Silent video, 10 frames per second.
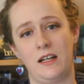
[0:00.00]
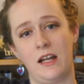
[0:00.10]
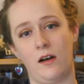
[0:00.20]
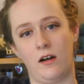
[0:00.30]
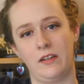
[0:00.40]

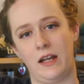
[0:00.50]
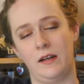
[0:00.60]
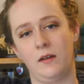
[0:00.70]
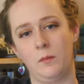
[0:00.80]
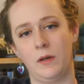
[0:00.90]
all day.
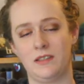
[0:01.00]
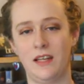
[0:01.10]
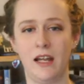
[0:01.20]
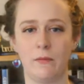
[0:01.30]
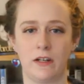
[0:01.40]
But
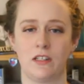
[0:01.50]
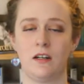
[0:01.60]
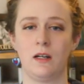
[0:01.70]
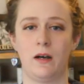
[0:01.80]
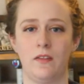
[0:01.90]
today I want to
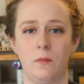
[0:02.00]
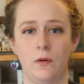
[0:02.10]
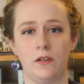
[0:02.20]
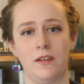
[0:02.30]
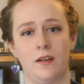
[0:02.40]
talk about the
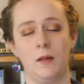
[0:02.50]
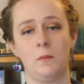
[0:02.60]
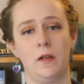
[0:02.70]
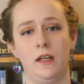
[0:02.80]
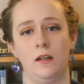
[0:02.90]
books that I'm
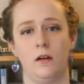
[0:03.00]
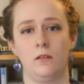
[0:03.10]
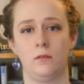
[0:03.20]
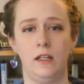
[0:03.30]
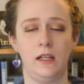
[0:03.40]
planning
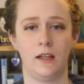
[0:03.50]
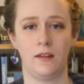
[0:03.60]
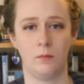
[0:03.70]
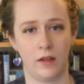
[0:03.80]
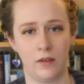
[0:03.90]
on reading in
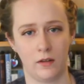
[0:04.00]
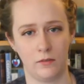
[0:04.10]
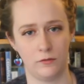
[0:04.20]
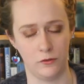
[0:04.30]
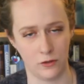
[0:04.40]
the month
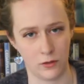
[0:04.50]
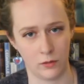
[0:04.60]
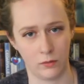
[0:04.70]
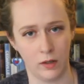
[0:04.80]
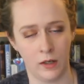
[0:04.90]
of
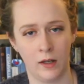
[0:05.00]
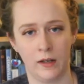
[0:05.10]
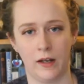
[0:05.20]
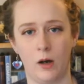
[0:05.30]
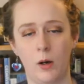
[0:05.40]
June.
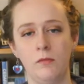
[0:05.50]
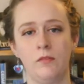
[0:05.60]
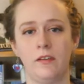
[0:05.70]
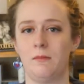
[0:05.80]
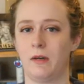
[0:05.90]
Now,
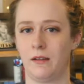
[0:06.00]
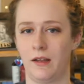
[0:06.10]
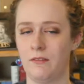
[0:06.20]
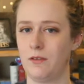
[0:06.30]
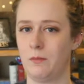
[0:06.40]
hopefully my
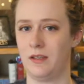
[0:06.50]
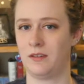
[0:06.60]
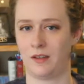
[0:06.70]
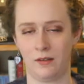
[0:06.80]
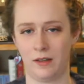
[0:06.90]
life will be
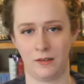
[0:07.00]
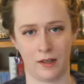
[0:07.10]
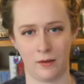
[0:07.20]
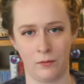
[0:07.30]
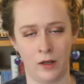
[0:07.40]
settling
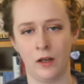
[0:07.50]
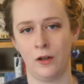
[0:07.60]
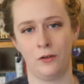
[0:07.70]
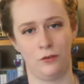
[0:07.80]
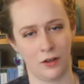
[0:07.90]
down
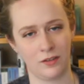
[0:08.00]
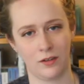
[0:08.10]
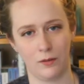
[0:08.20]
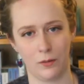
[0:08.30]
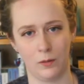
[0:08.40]
just
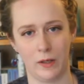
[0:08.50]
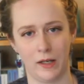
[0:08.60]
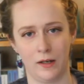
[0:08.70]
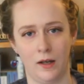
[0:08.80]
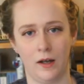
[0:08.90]
a little
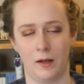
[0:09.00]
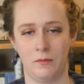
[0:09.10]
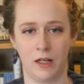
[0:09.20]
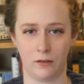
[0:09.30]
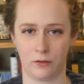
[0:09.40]
bit. I'm
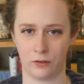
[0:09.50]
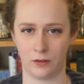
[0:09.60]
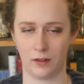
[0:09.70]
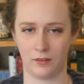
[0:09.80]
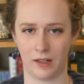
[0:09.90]
not
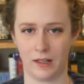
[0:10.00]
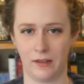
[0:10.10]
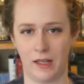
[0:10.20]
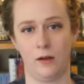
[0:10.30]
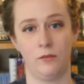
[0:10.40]
sure
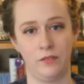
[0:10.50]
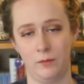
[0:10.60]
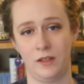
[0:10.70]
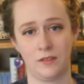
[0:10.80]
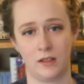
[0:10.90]
exactly how
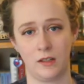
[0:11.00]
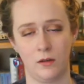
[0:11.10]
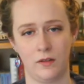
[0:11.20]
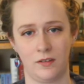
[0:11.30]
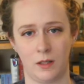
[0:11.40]
filming is going to go
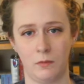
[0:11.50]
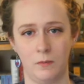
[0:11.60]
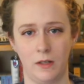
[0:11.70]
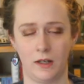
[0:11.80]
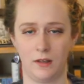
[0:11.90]
this summer
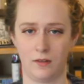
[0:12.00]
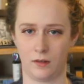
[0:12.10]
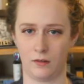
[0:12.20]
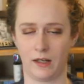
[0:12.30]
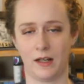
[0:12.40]

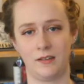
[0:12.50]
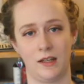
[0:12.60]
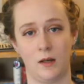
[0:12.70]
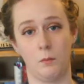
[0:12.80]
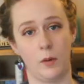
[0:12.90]
because, like I
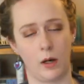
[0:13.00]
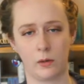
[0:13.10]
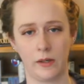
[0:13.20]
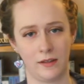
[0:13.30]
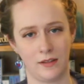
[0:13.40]
said, I'm
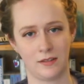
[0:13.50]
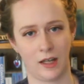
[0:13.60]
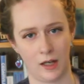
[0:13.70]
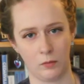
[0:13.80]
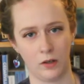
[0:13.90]
borrowing this
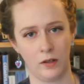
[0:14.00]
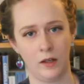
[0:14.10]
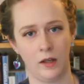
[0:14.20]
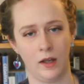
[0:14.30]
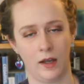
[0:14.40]
camera
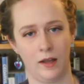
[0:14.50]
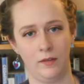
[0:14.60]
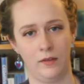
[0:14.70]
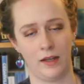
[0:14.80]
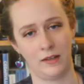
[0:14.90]

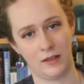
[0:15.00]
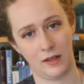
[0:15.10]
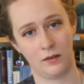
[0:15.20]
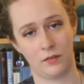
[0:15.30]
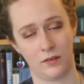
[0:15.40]
and they need
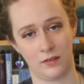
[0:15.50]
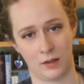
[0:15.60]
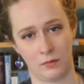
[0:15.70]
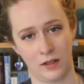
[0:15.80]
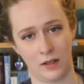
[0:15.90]
it for the
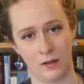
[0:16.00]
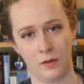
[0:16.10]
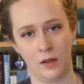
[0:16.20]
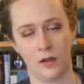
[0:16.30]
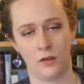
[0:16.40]
summertime.
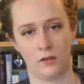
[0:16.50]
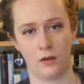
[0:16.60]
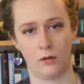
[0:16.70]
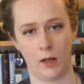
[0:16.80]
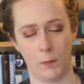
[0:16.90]

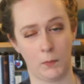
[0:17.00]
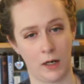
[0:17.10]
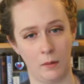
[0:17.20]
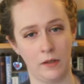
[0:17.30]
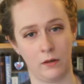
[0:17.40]
So I'll
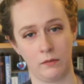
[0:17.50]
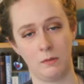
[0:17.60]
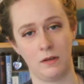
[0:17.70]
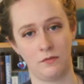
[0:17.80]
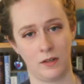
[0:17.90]
probably only
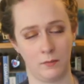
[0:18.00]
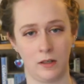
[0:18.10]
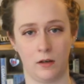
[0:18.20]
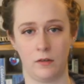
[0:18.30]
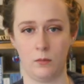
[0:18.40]
be filming
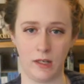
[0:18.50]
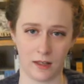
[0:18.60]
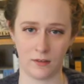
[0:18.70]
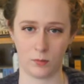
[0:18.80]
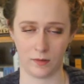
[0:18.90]
on the
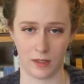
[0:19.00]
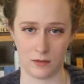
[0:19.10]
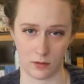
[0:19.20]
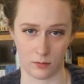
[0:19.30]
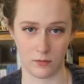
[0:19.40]
weekends when they
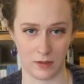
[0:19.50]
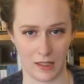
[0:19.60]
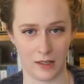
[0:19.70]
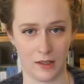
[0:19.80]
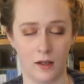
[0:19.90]
don't
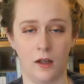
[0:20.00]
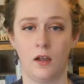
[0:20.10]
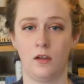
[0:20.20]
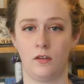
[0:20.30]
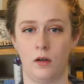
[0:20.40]
need it.
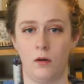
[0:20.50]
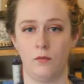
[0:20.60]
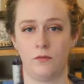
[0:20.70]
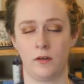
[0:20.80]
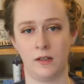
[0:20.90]
So
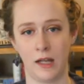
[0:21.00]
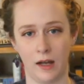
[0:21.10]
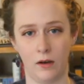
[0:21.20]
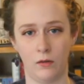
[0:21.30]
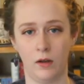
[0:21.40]
for
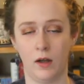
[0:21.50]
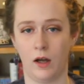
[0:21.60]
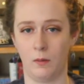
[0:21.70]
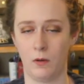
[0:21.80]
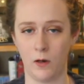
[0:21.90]
now,
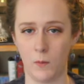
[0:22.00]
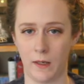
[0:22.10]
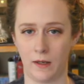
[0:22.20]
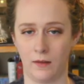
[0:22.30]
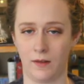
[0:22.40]
I'm
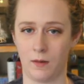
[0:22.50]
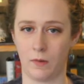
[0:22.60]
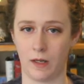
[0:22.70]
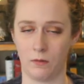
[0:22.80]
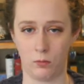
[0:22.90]
hoping that
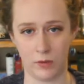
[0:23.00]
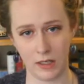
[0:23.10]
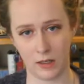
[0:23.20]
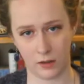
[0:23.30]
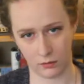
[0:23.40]
my
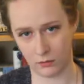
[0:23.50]
week